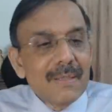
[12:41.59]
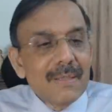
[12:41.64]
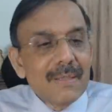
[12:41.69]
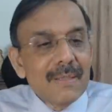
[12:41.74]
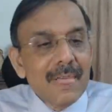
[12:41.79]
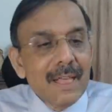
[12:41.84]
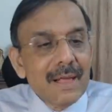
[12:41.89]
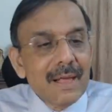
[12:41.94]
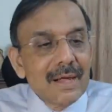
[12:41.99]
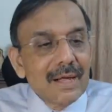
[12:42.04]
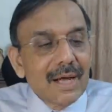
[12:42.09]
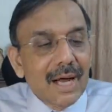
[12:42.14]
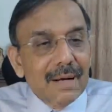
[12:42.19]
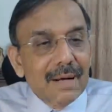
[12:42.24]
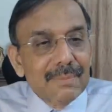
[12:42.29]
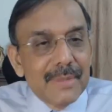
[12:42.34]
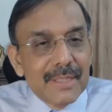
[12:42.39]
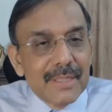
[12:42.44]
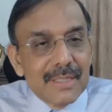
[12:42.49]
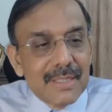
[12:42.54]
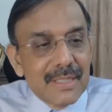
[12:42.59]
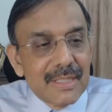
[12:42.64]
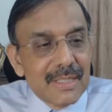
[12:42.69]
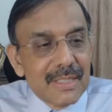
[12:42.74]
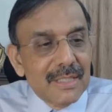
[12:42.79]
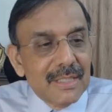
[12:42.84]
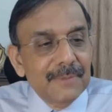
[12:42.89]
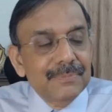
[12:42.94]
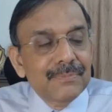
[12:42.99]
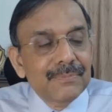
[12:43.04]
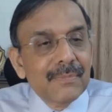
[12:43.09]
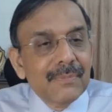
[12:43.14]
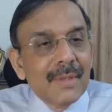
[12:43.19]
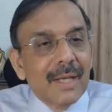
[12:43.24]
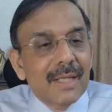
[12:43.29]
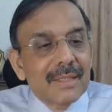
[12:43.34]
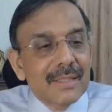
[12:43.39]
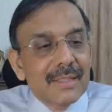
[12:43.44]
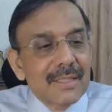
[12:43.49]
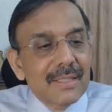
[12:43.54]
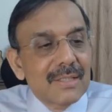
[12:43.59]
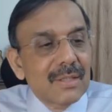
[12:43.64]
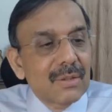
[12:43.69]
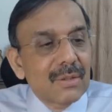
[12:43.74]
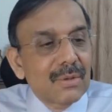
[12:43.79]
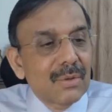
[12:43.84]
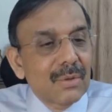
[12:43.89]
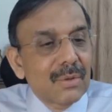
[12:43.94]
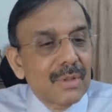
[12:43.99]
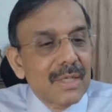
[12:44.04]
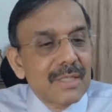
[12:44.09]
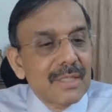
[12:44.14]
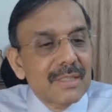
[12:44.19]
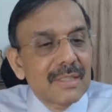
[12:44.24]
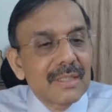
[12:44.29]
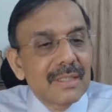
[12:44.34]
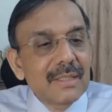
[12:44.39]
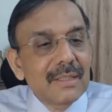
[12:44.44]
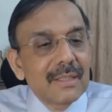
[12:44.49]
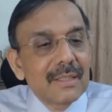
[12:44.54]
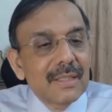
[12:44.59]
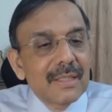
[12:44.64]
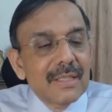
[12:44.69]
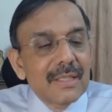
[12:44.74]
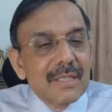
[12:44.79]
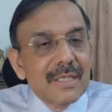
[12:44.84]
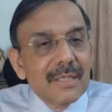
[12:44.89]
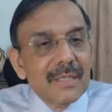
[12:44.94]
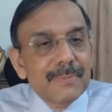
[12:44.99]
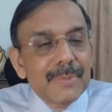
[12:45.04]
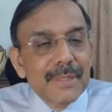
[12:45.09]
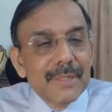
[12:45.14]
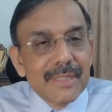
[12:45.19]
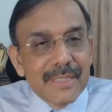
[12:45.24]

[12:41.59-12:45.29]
administration, and these are known as the triple check.